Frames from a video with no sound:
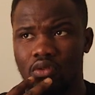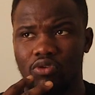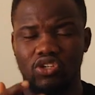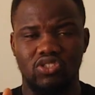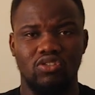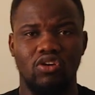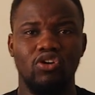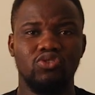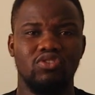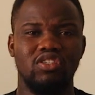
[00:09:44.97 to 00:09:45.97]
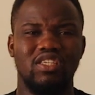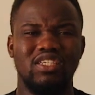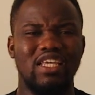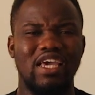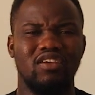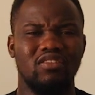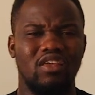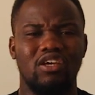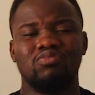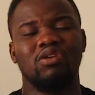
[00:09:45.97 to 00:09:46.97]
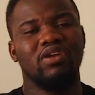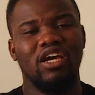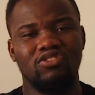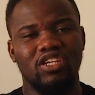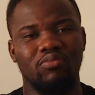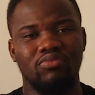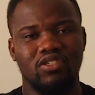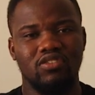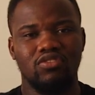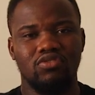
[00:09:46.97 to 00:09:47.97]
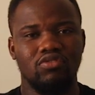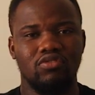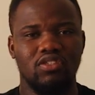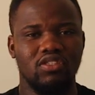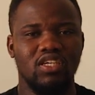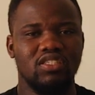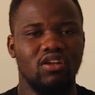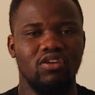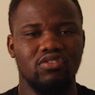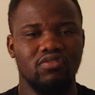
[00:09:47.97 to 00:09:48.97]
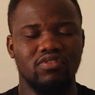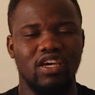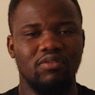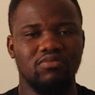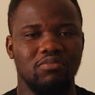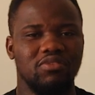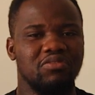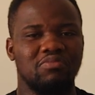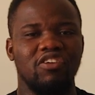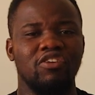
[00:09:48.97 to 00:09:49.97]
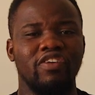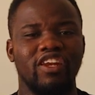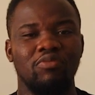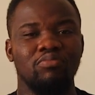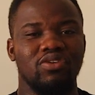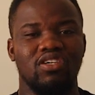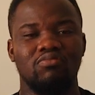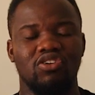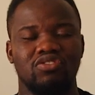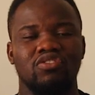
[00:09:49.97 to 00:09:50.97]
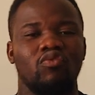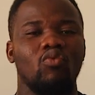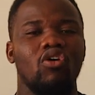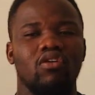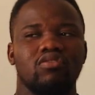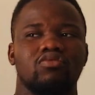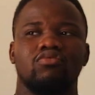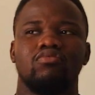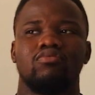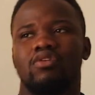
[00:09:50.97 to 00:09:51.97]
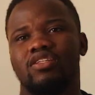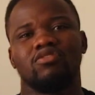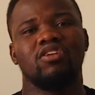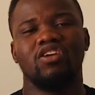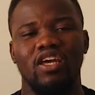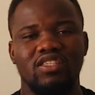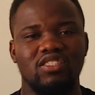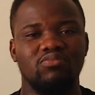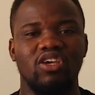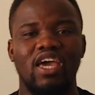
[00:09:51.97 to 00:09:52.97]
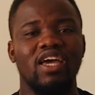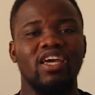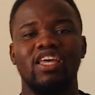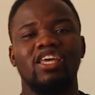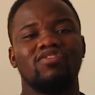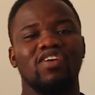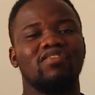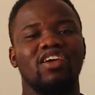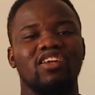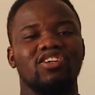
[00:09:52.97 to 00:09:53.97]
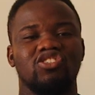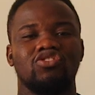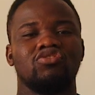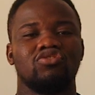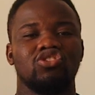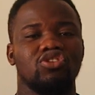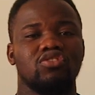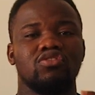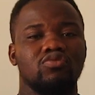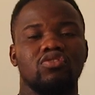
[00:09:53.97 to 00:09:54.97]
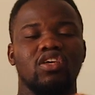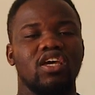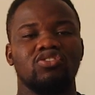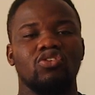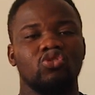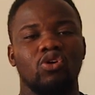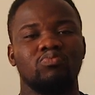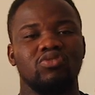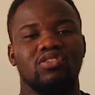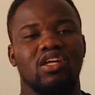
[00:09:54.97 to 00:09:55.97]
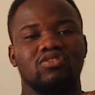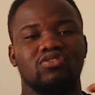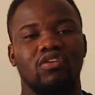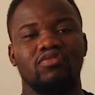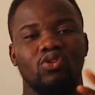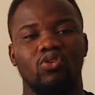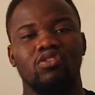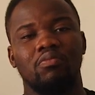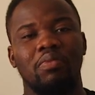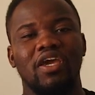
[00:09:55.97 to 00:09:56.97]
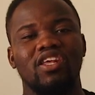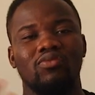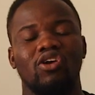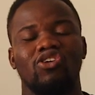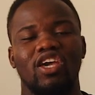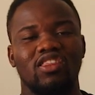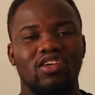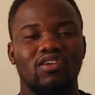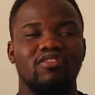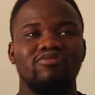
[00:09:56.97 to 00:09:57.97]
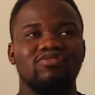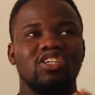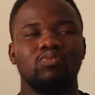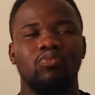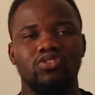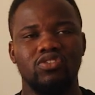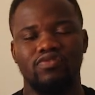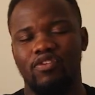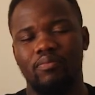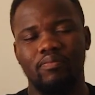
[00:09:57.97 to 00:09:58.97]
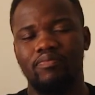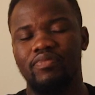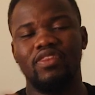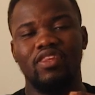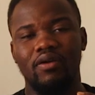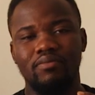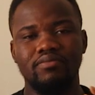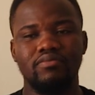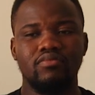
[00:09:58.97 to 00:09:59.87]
Because also it takes there are so many people that are doing their booking, so it takes a lot of time. Sometimes you might not find a booking because of work, school, and so many other things. But yeah, if you have the energy, you could just get your thumbprint and stuff done pending when you get a response from them.